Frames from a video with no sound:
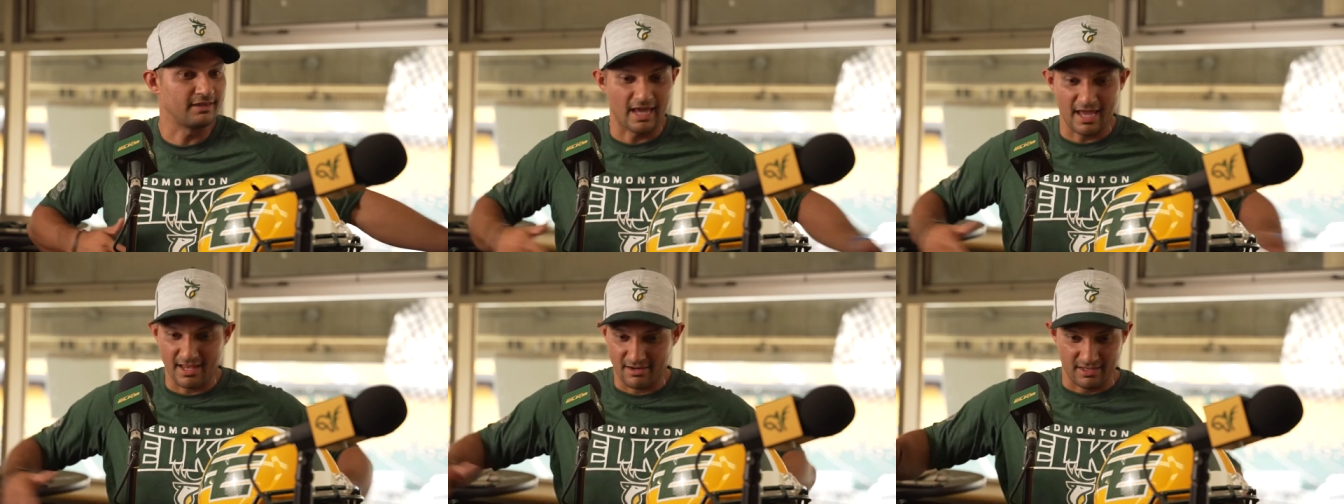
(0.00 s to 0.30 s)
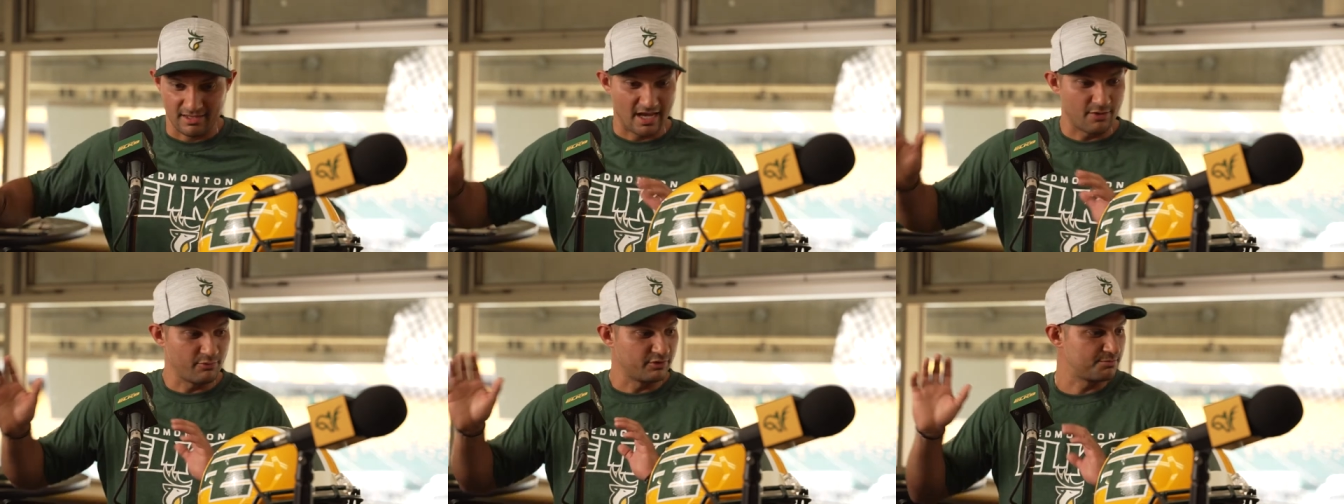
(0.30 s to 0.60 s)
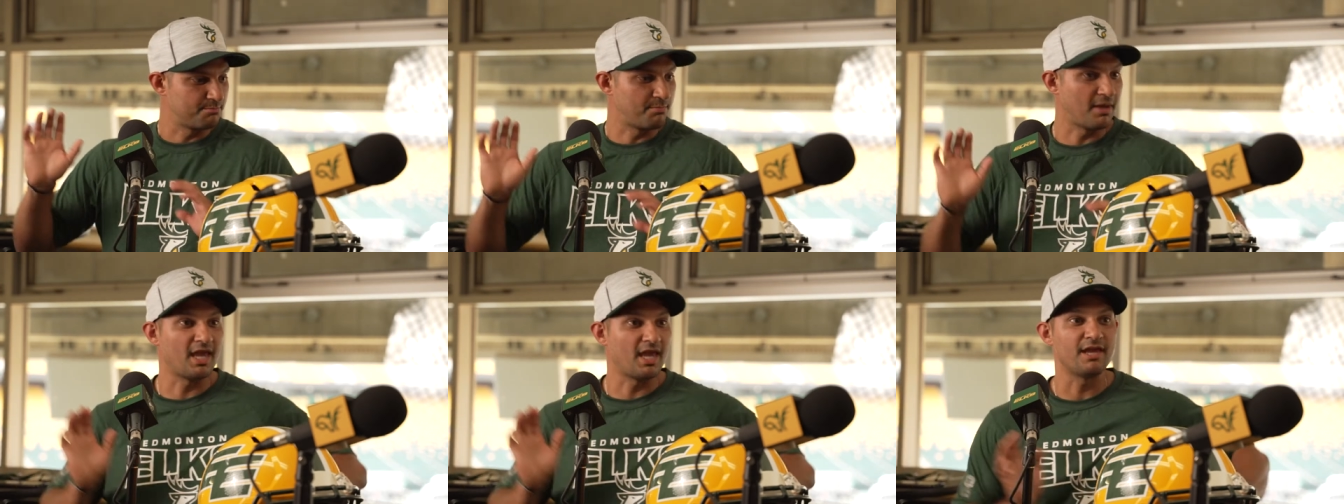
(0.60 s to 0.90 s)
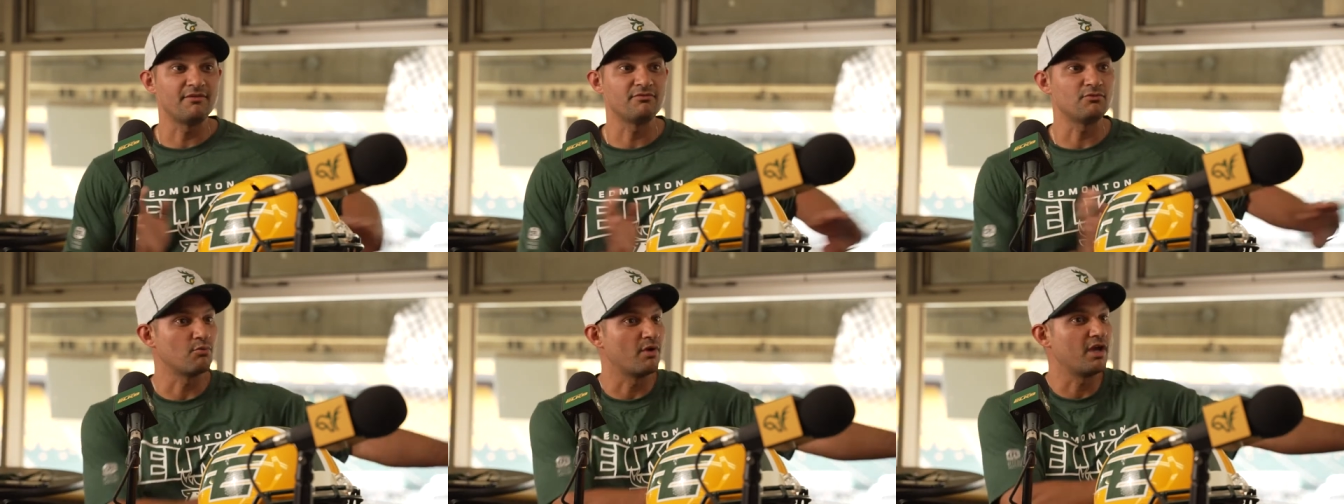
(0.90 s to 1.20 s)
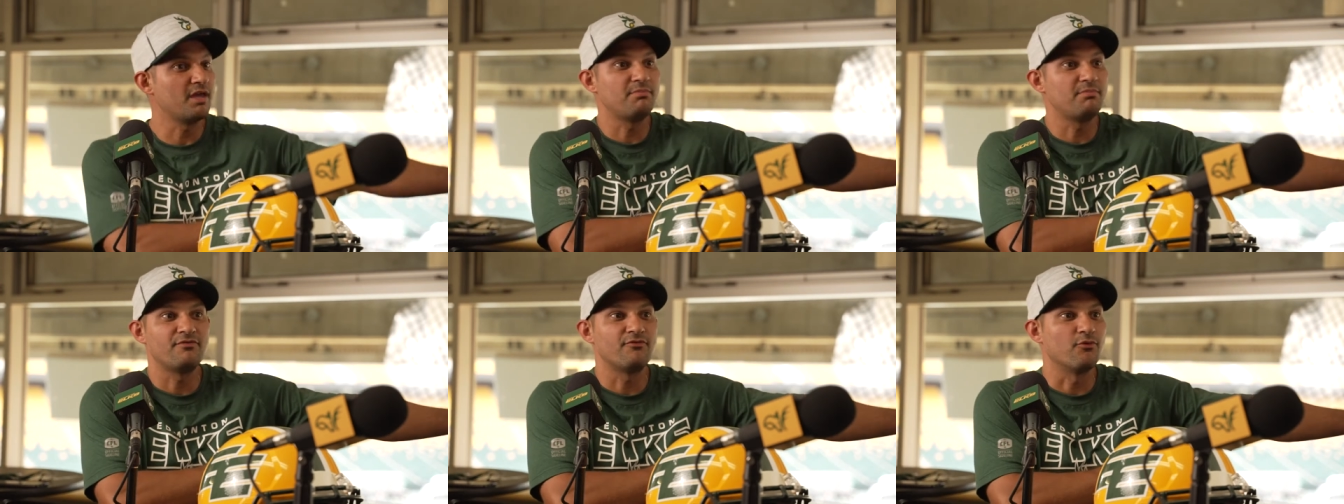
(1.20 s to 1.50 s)
That was paved
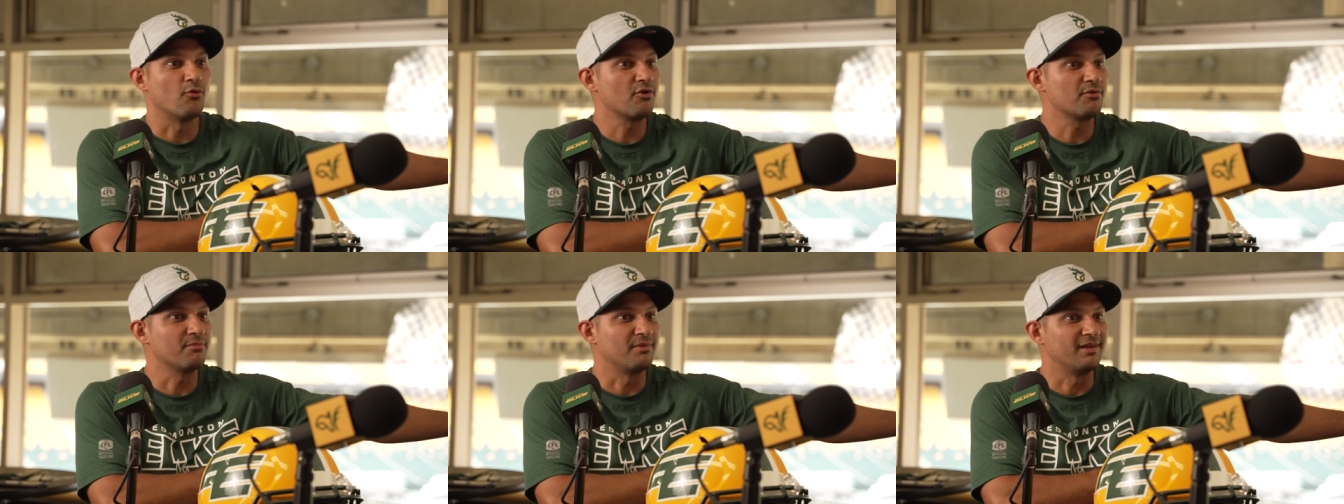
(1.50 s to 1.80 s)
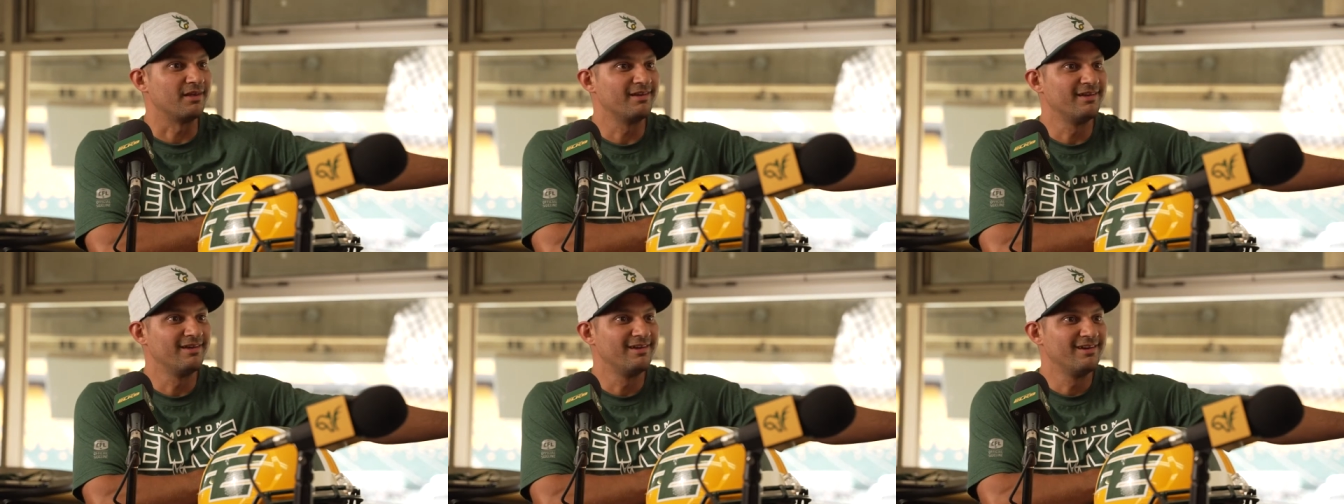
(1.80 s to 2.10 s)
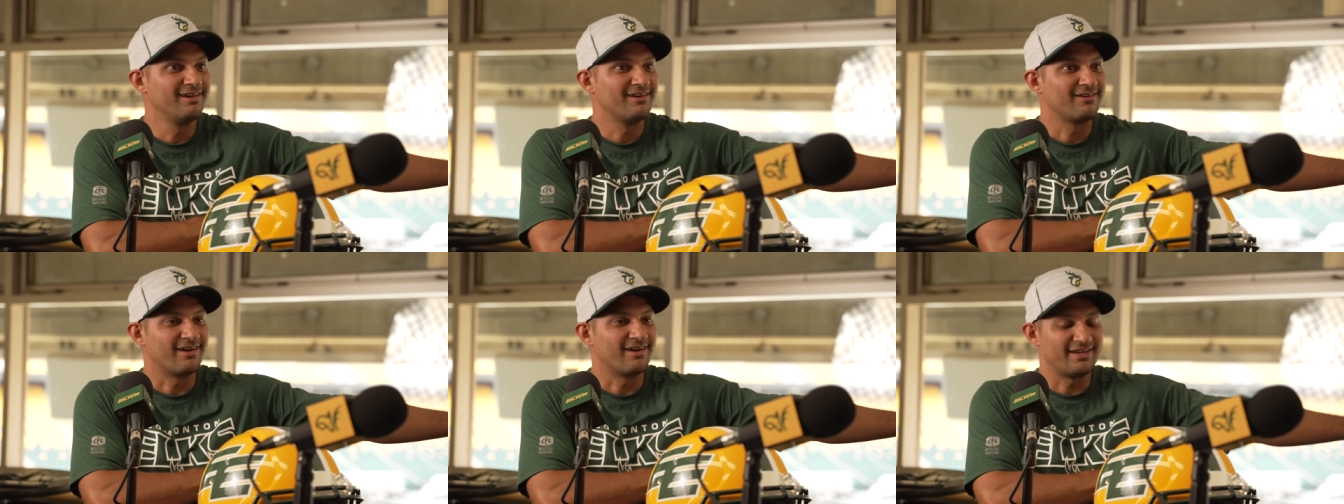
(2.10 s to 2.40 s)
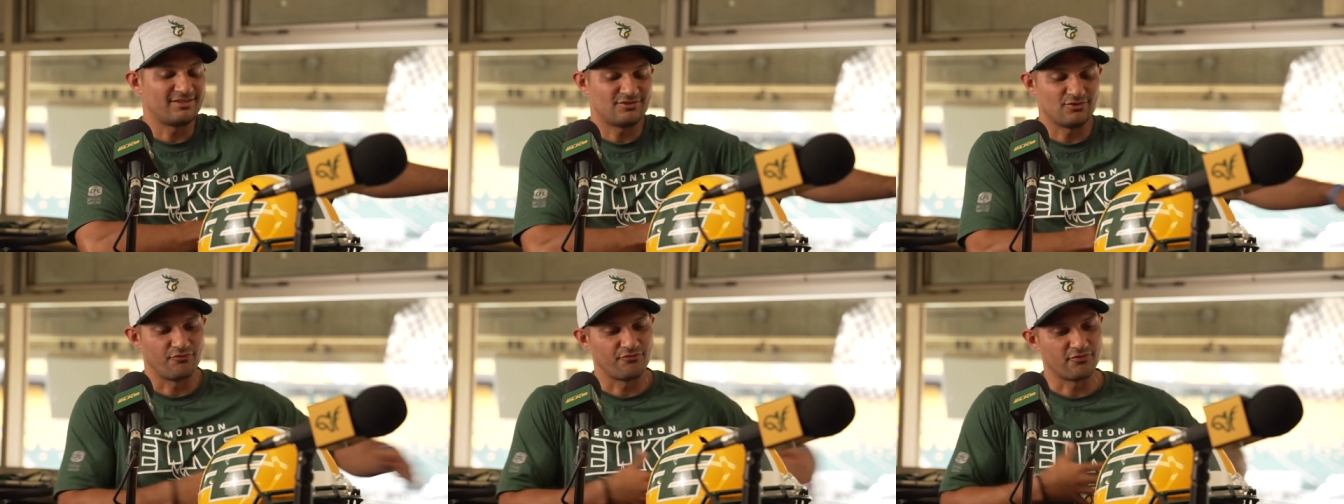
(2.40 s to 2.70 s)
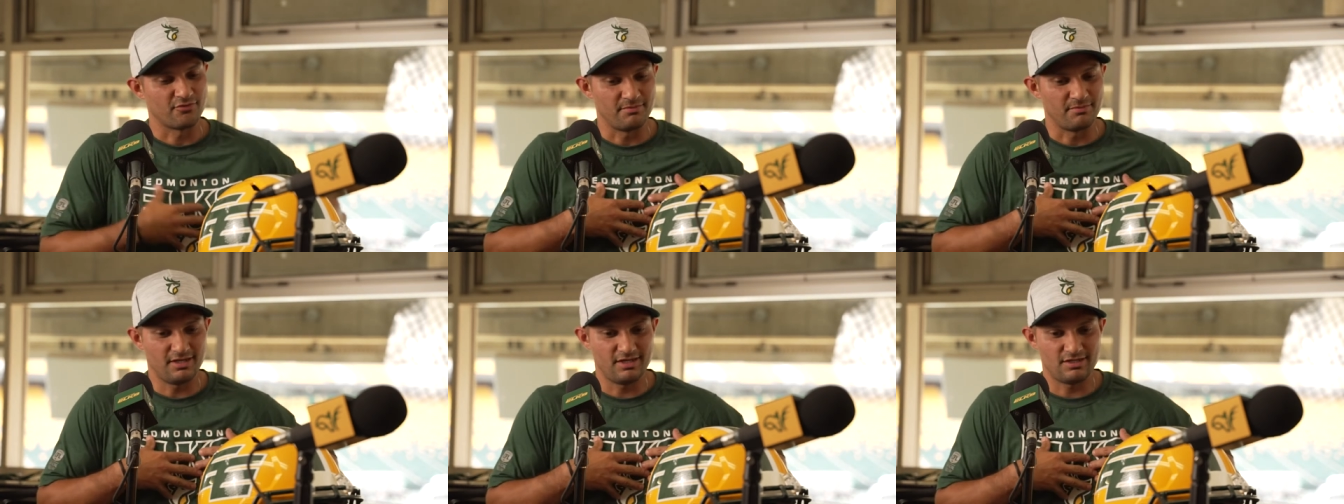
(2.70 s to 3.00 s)
way before me, right? So
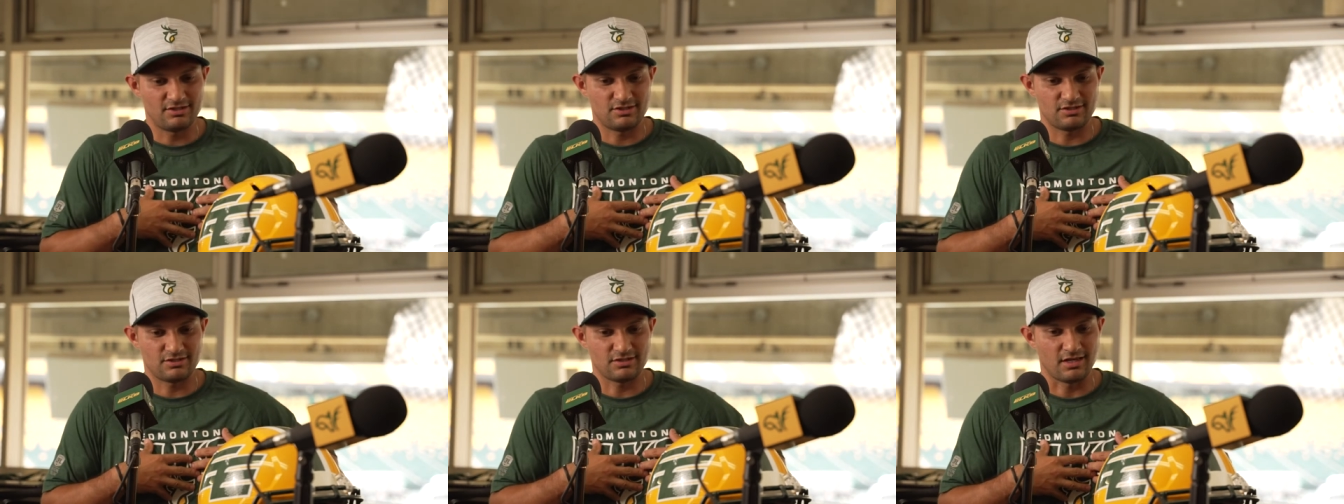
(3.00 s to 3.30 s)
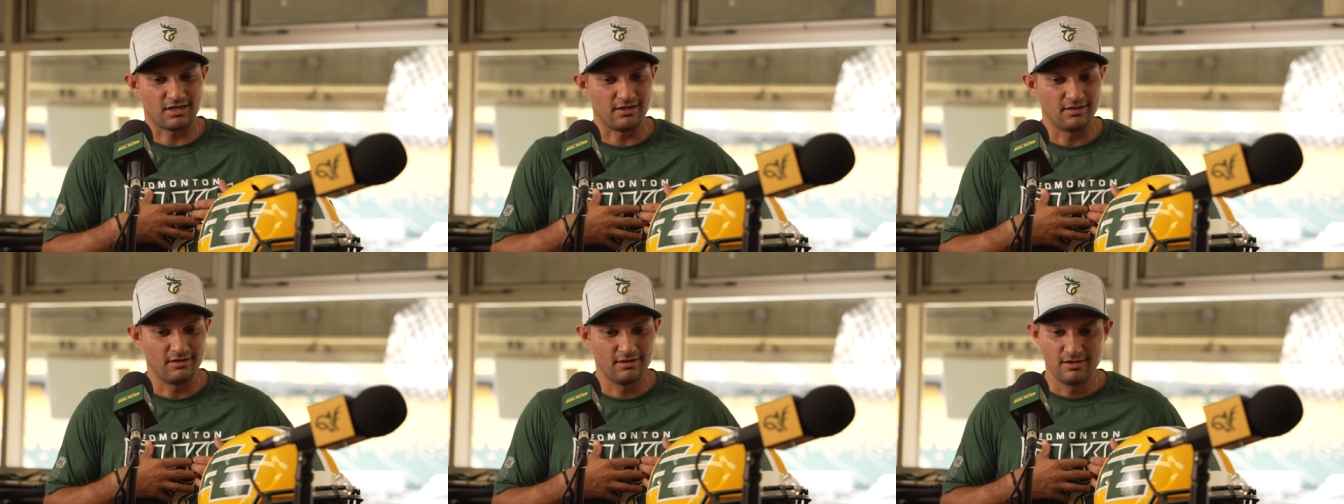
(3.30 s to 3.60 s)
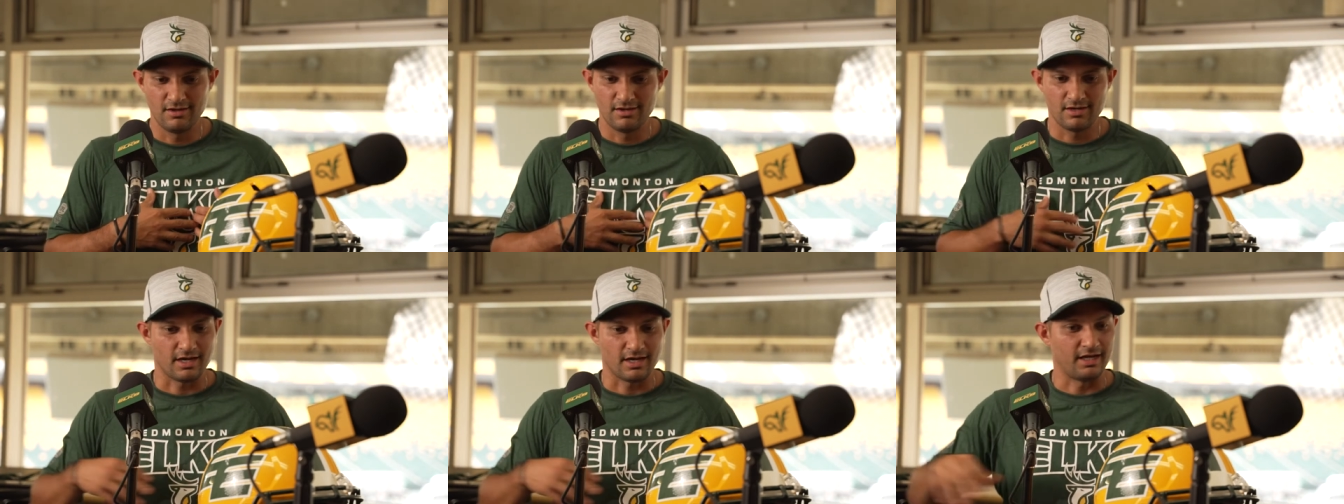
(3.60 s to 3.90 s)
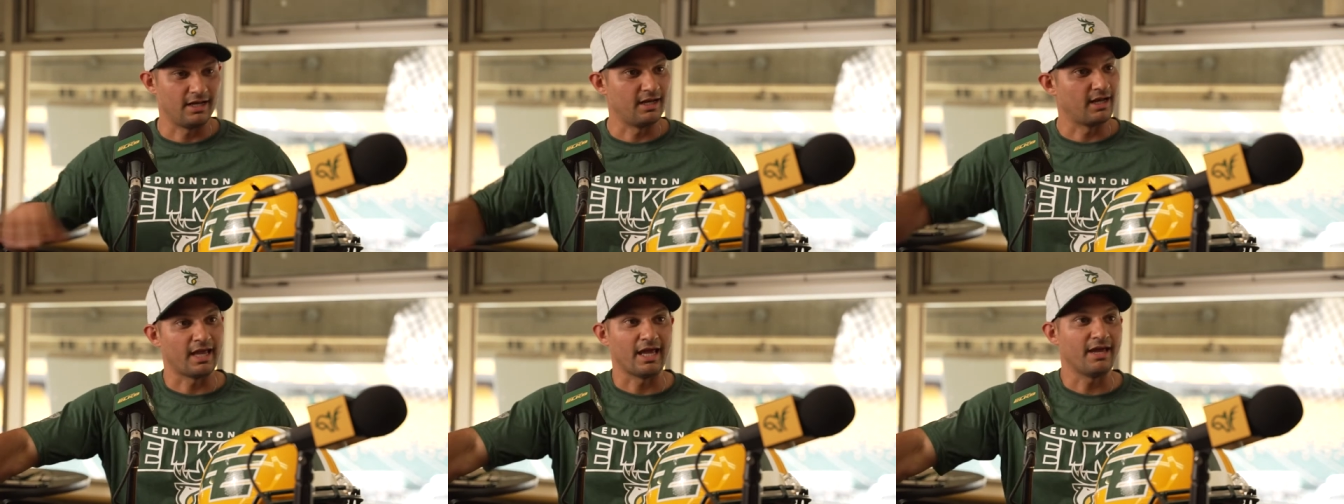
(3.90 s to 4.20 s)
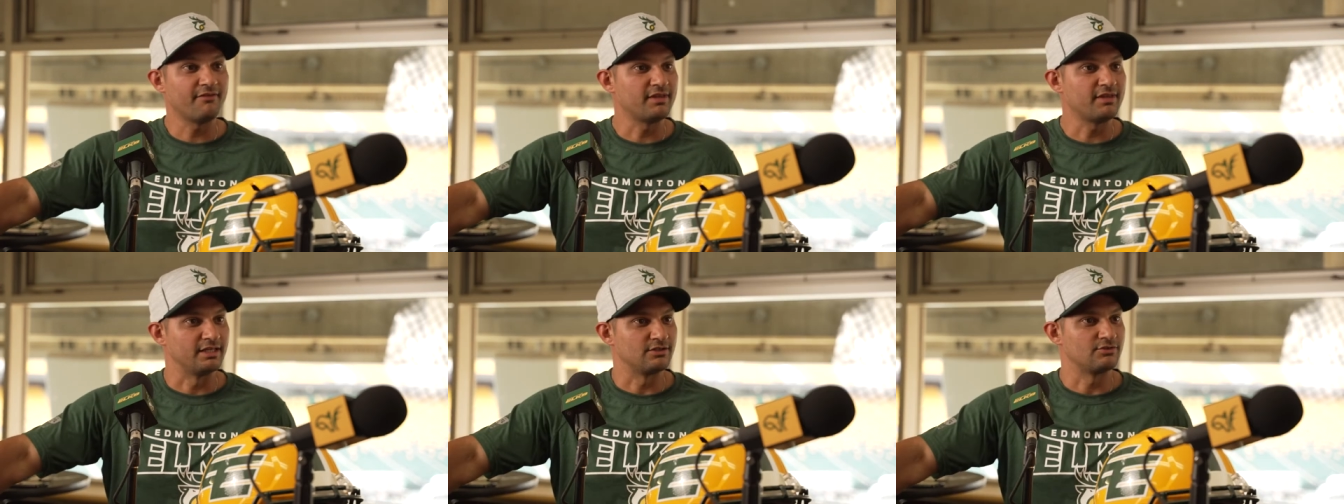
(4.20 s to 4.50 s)
for me, it's just like I didn't
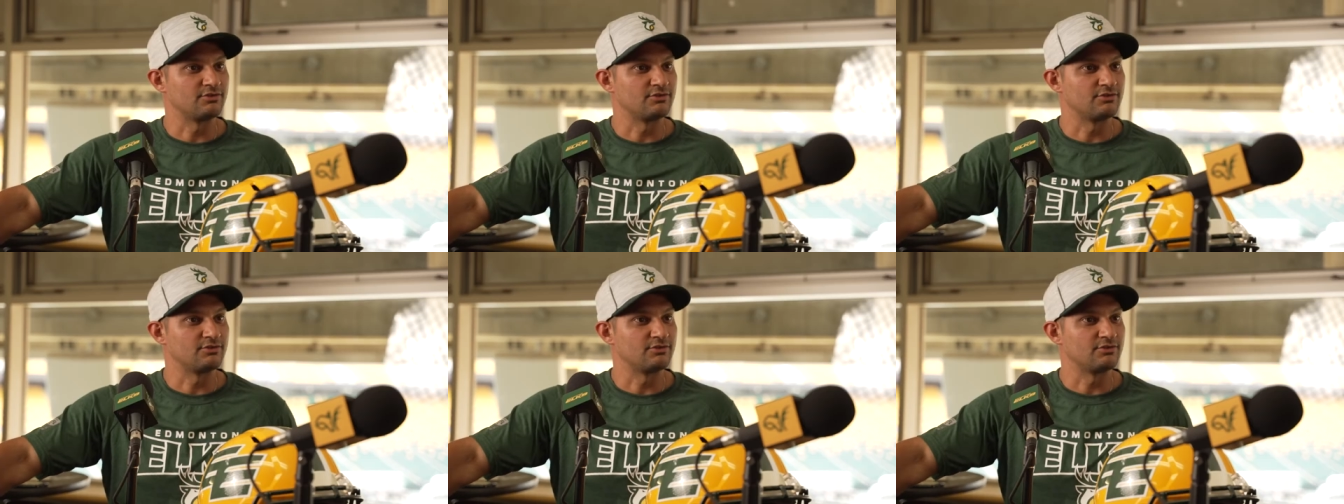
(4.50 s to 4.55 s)
have that